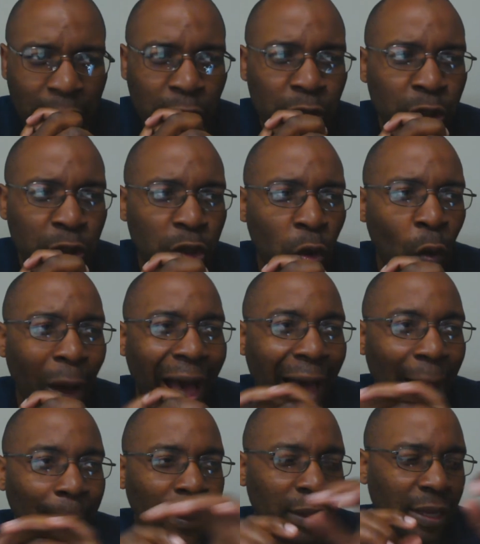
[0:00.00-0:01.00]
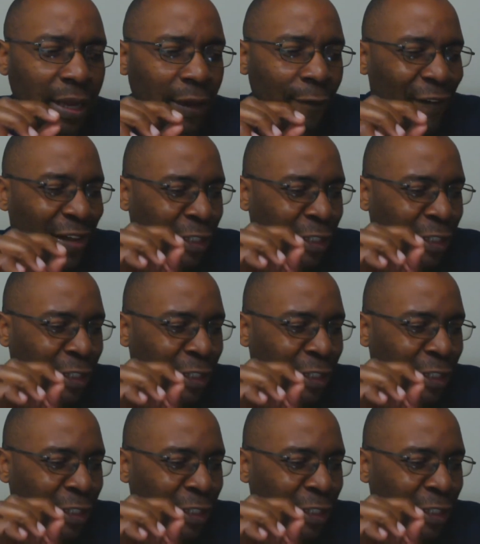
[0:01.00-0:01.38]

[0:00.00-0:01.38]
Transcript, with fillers: So I believe a